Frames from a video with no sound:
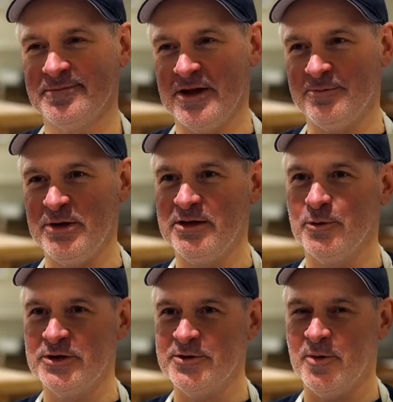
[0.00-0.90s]
it being
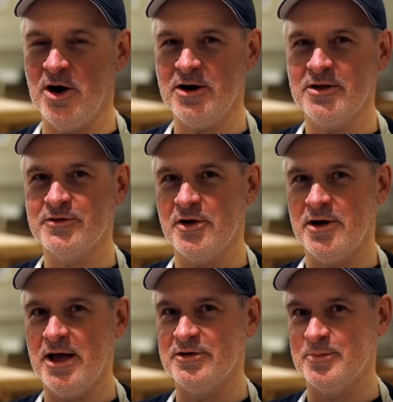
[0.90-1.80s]
the winter market, it's
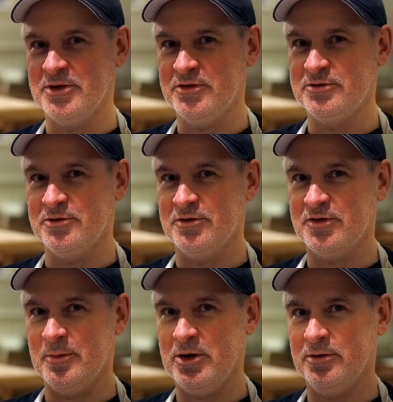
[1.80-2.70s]
not as busy during the
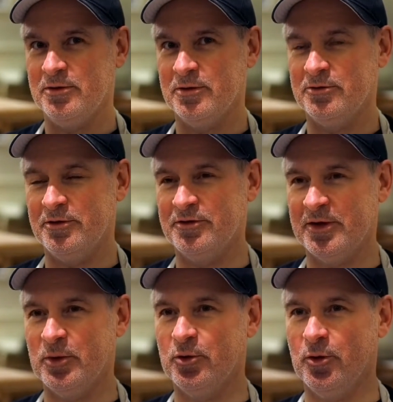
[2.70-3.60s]
summer. During the
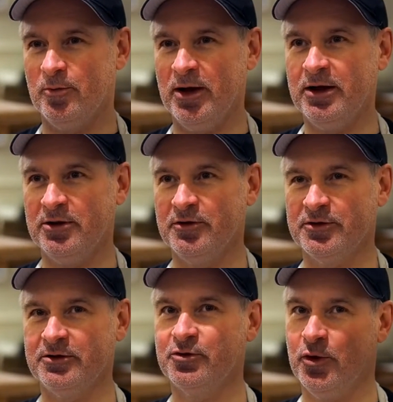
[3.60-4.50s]
summer, we'll bake
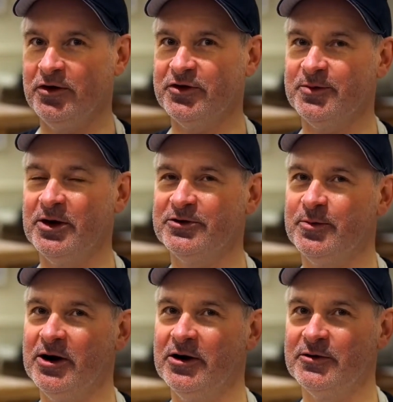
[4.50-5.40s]
usually twice as
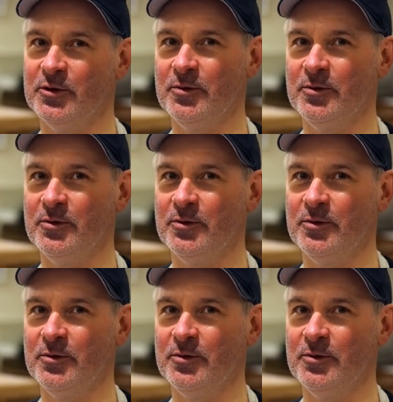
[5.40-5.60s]
much bread as